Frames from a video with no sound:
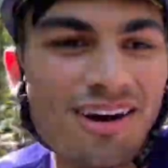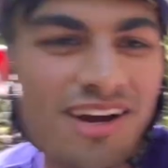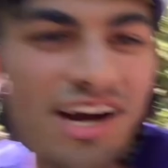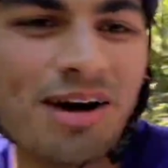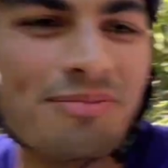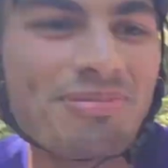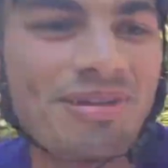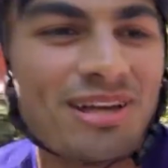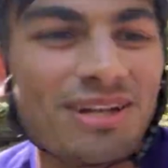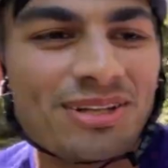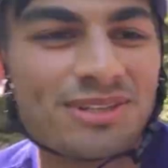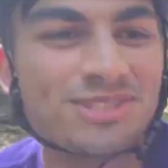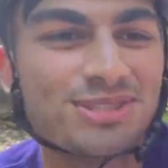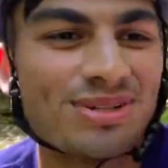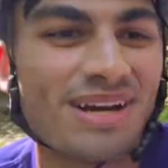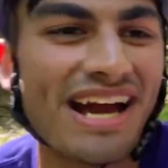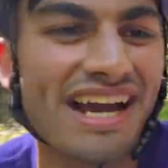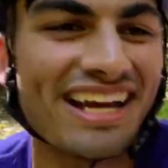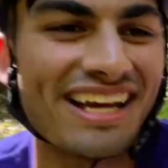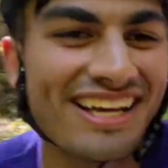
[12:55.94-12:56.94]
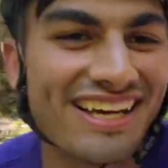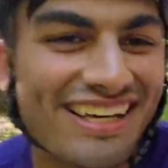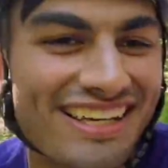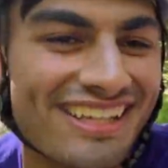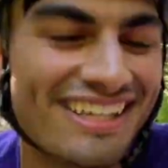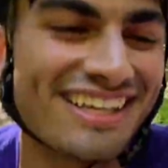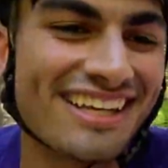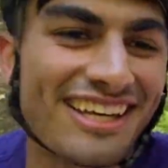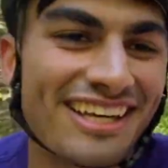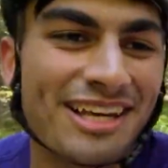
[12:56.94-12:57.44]
uphill trek.
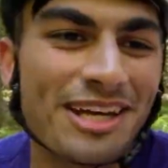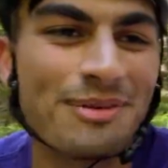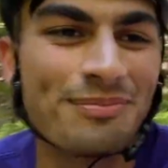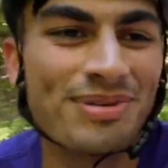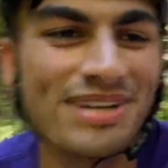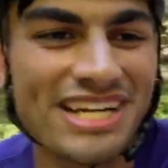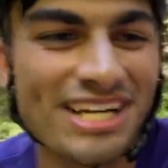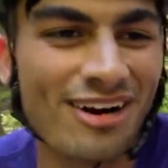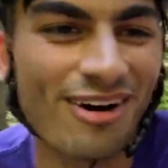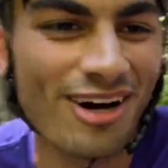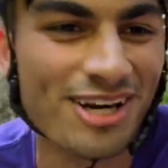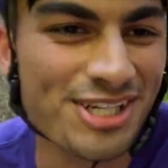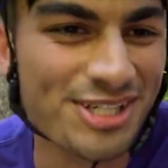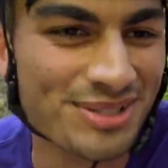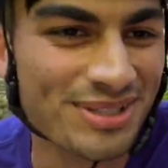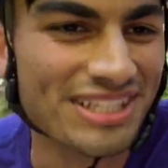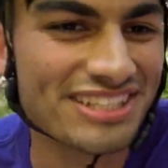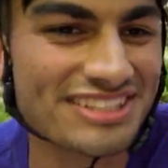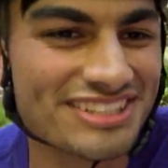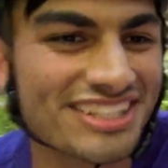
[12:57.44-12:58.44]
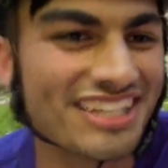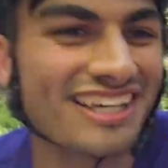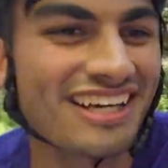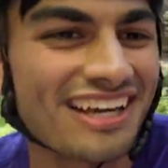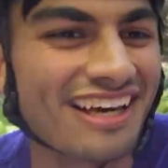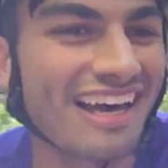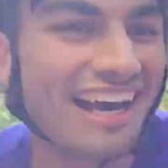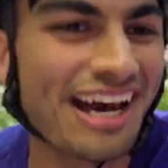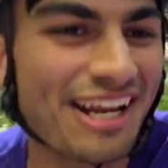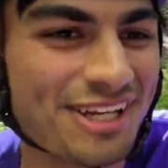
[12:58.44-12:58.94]
Pretty arduous.
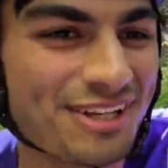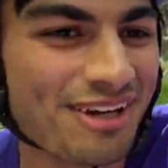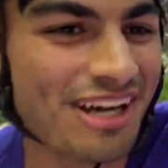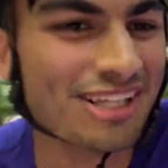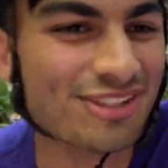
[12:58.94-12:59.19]
How do you guys